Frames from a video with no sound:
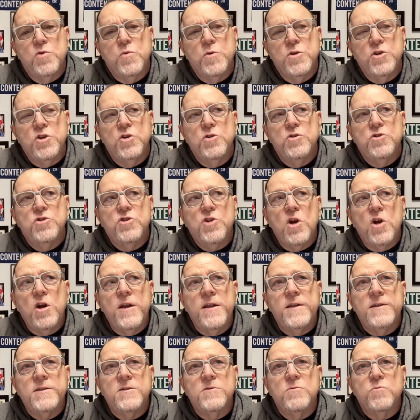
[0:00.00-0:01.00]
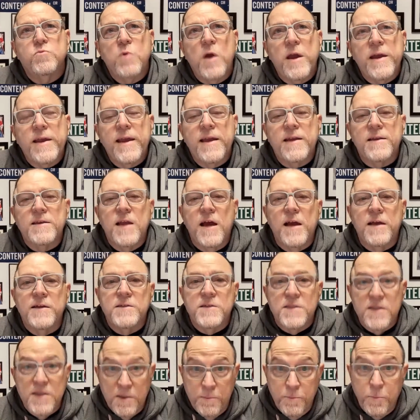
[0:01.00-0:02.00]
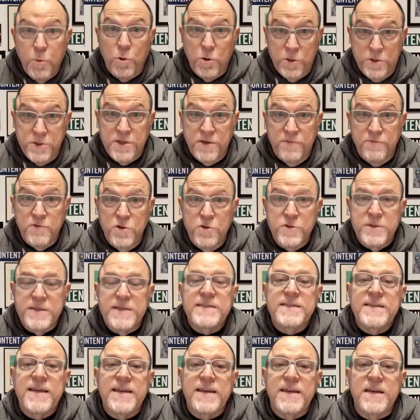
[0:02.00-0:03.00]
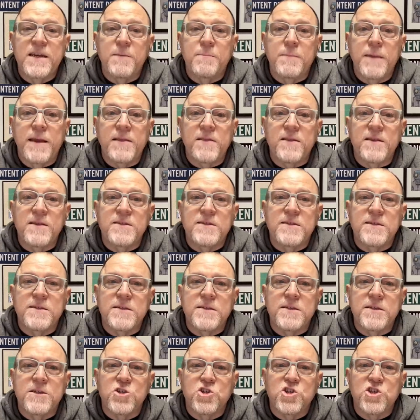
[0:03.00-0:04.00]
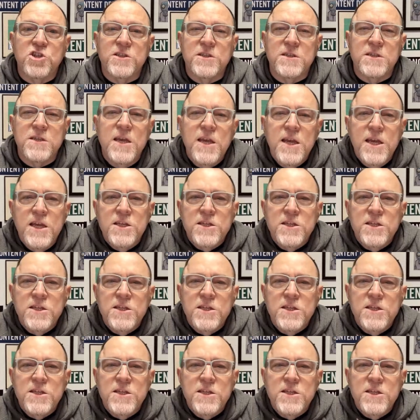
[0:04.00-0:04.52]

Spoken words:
When you started to recognize the importance of using data to make these decisions,